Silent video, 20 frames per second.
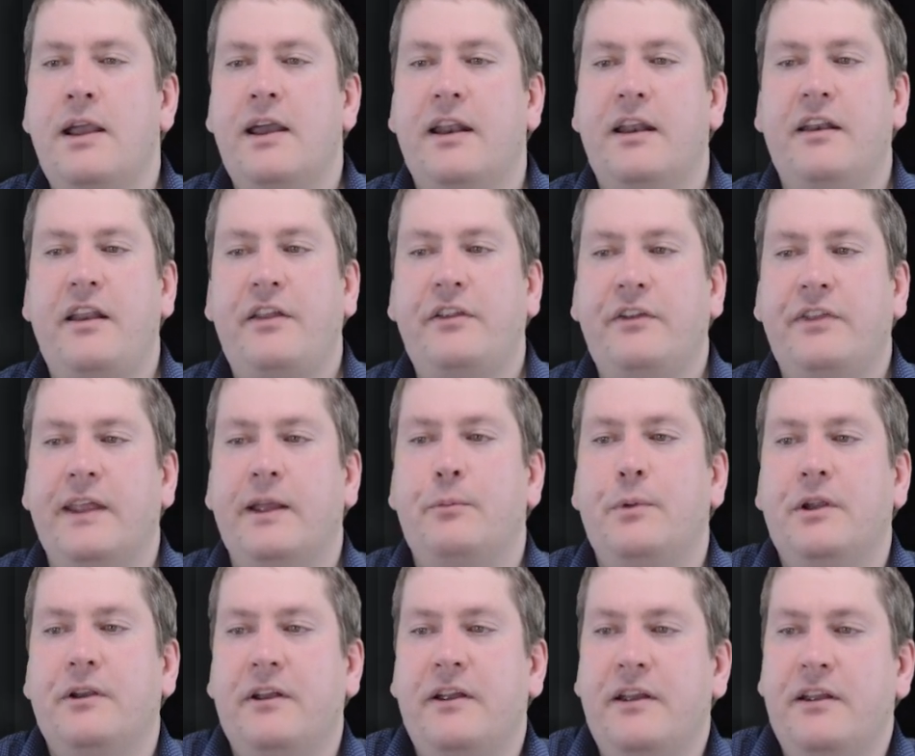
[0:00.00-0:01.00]
Another thing
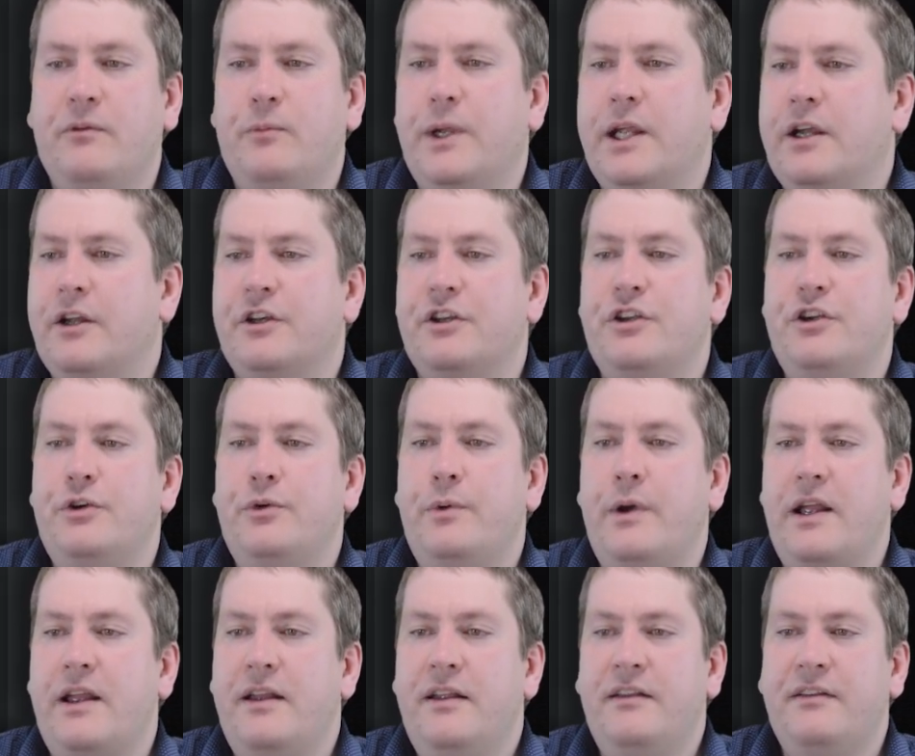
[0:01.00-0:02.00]
we could
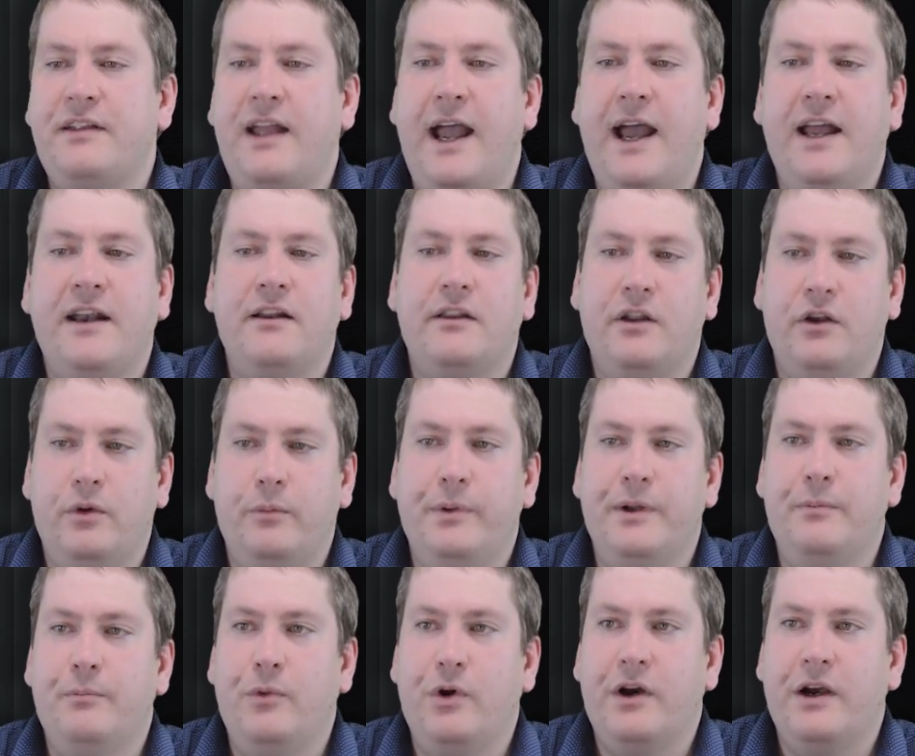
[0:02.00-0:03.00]
do is add a little
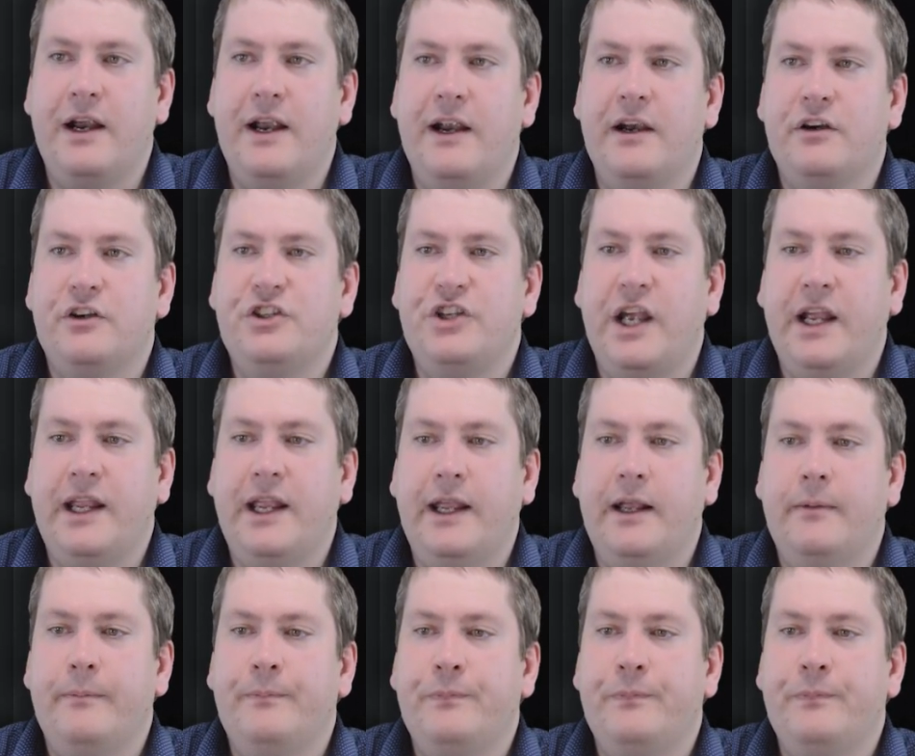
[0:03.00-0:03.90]
bit more error checking.